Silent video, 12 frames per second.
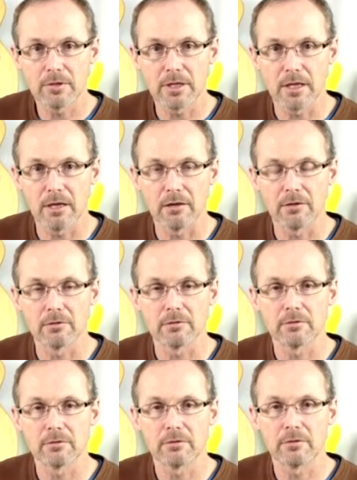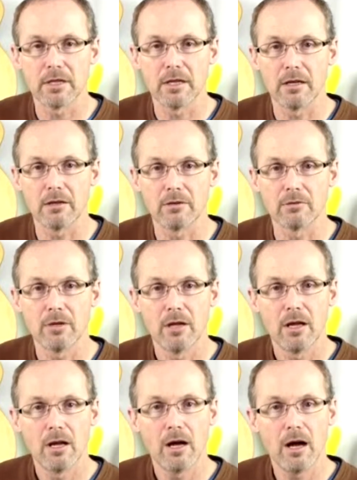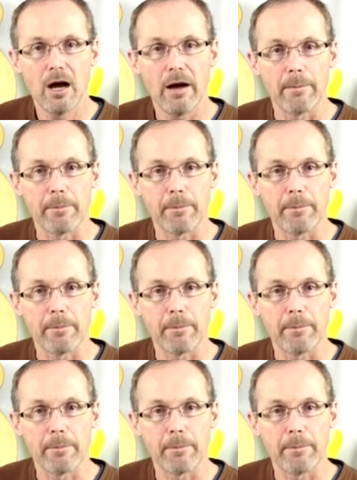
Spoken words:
down, down, up.